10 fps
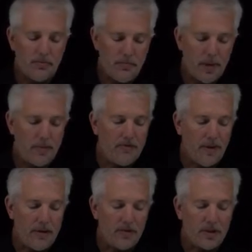maybe
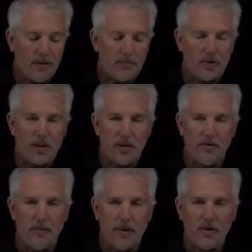5 or 10% of
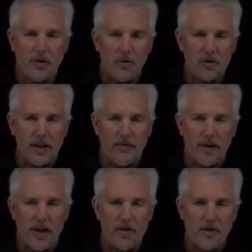the molecules have their
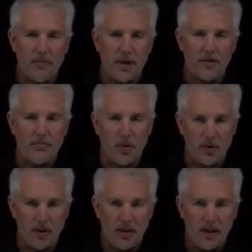hydrogen bonds
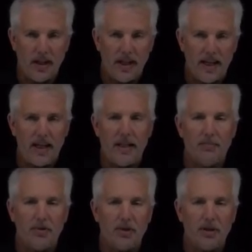broken at any
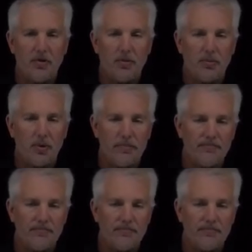particular point,